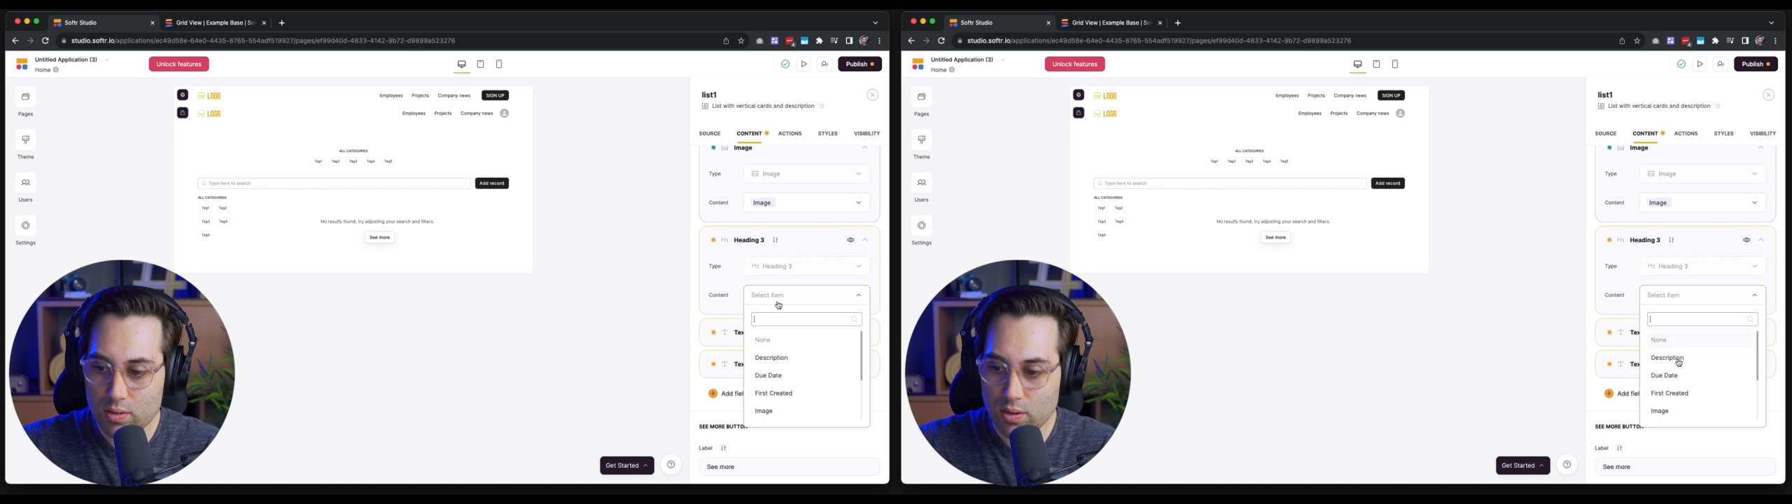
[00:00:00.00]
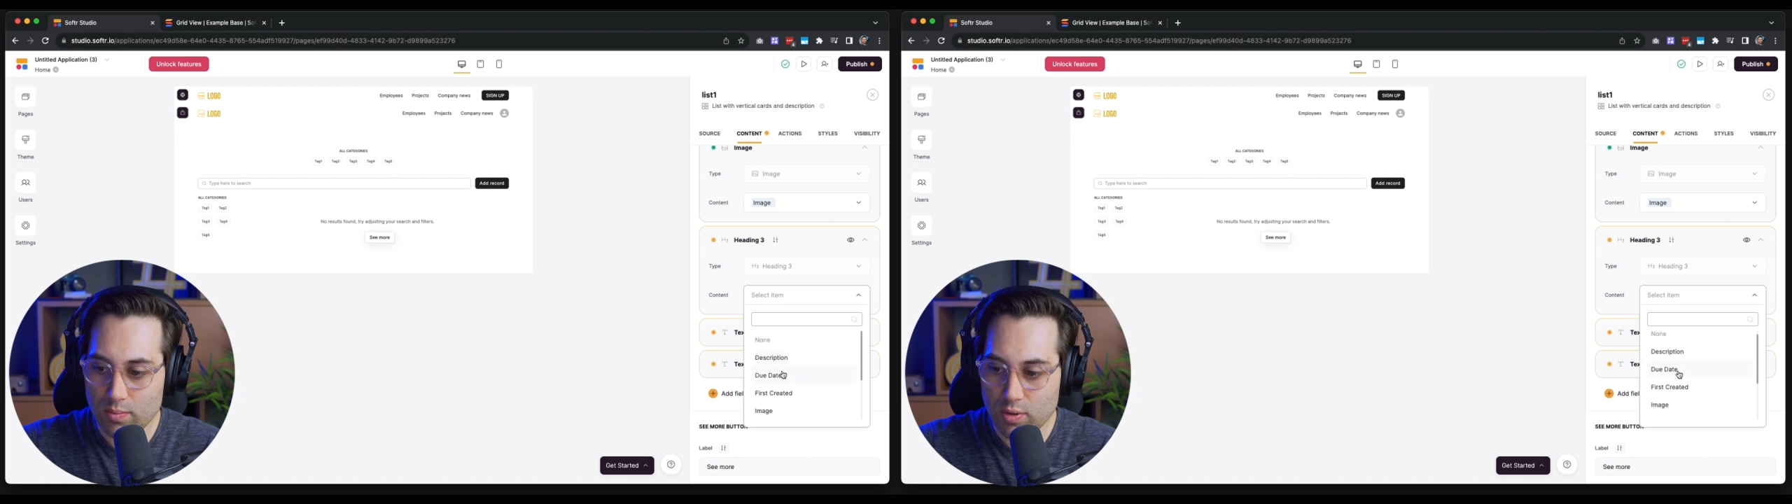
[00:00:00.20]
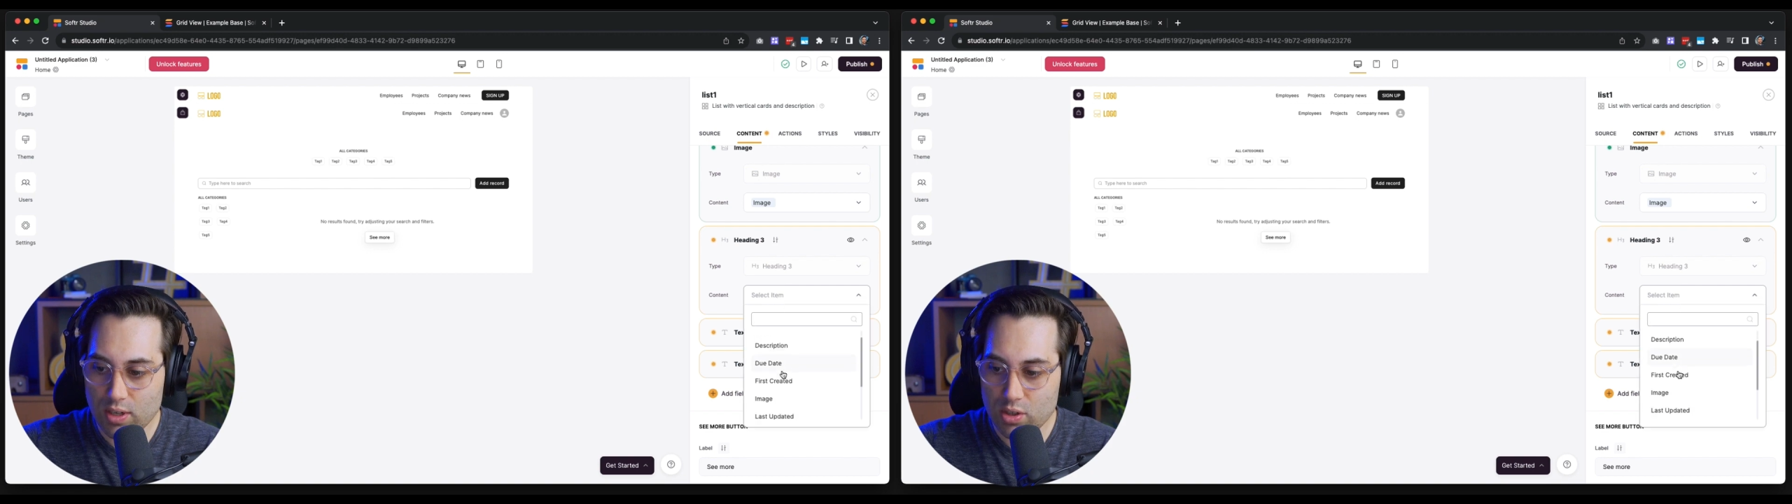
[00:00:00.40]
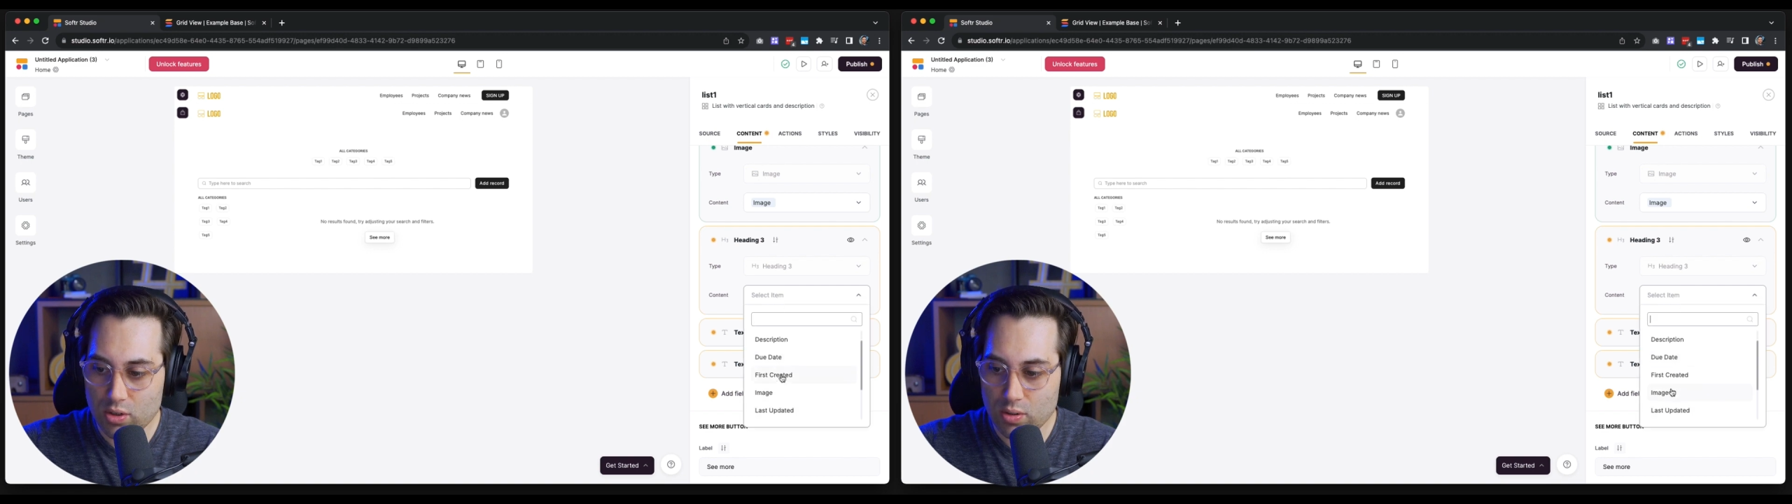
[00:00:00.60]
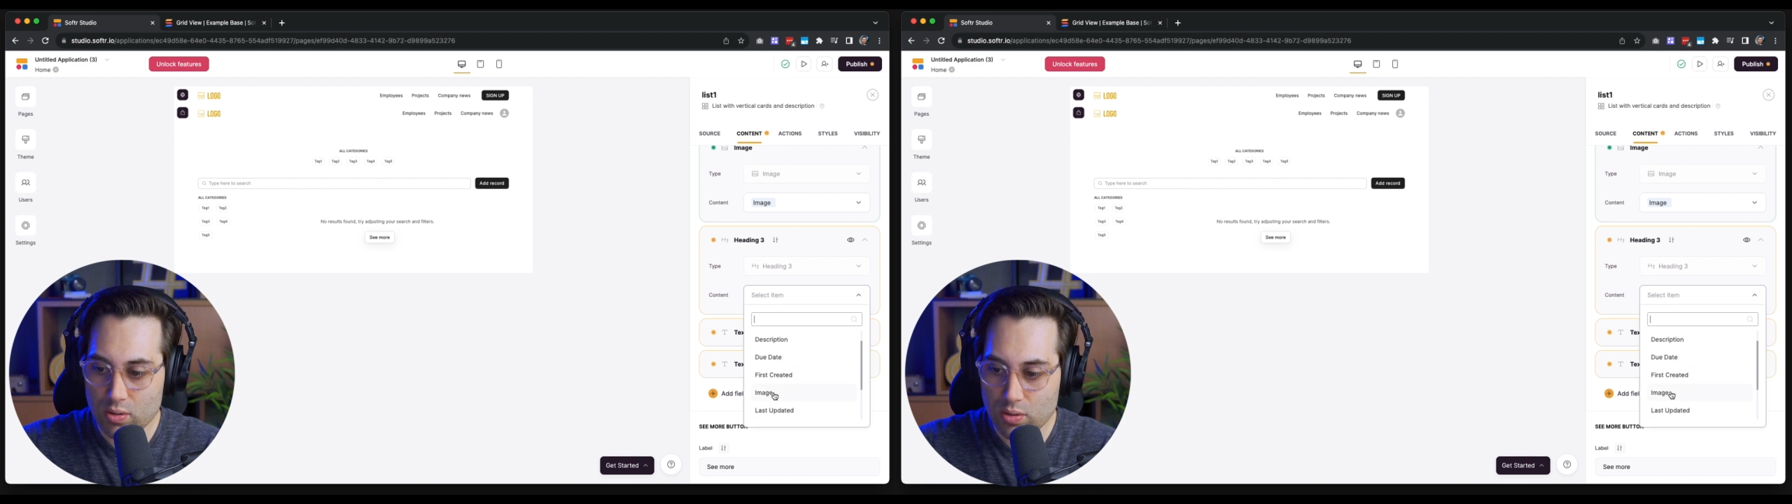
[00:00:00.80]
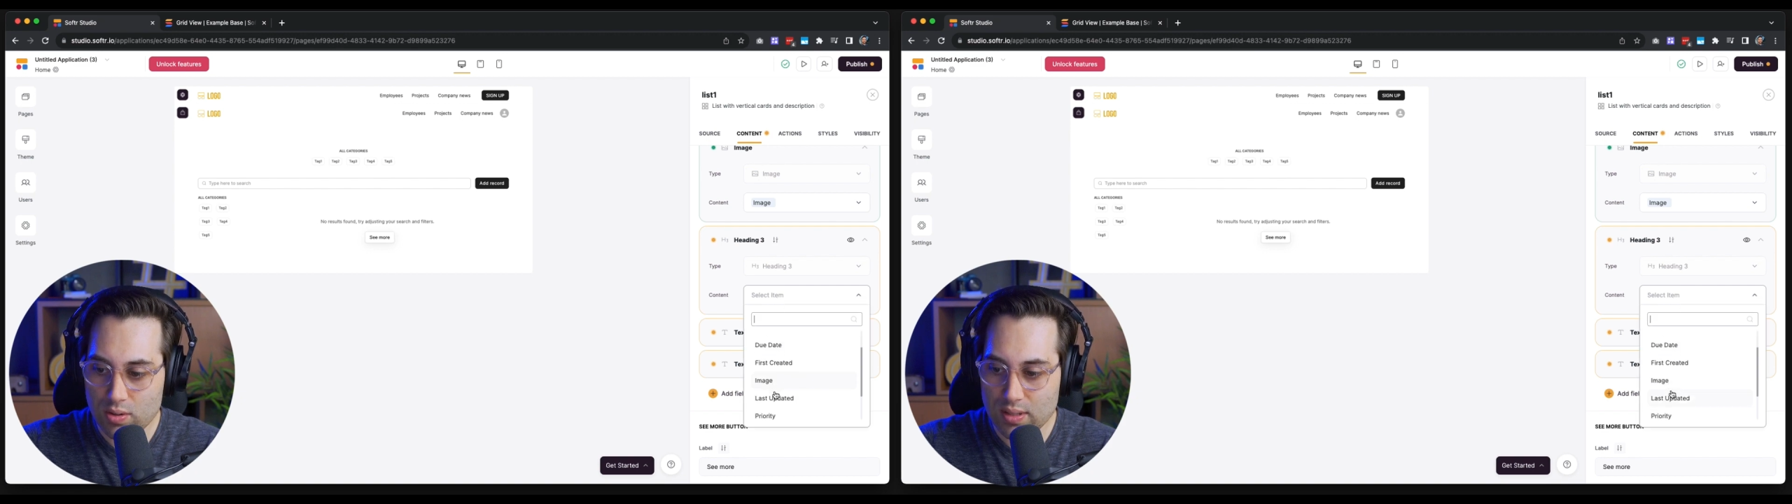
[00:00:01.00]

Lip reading: So I'm gonna choose